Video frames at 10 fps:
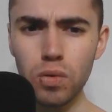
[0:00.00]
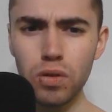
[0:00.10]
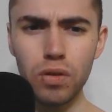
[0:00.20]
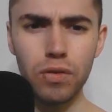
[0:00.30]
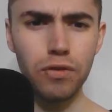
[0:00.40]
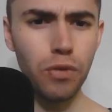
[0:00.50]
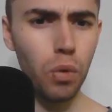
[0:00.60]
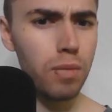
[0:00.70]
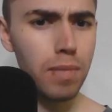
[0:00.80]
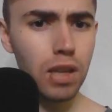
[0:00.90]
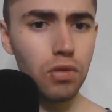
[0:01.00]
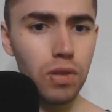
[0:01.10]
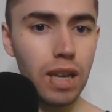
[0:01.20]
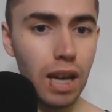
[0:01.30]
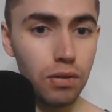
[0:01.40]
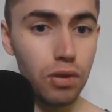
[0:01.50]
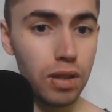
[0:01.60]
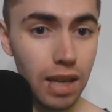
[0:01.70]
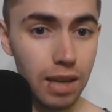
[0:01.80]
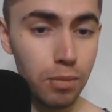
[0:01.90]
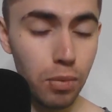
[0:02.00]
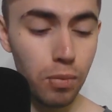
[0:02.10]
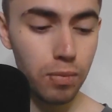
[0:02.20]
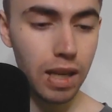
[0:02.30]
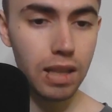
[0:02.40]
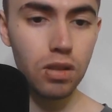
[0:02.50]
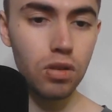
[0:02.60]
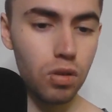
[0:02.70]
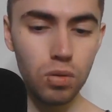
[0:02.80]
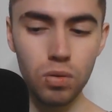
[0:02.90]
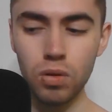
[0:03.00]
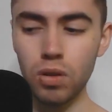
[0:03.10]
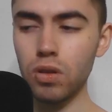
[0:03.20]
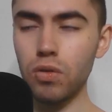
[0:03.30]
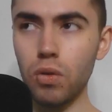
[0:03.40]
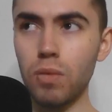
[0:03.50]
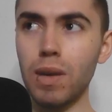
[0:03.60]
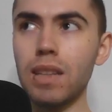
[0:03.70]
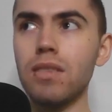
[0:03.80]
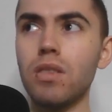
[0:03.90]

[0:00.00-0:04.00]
to 4 month recovery timeline, 2 4 months.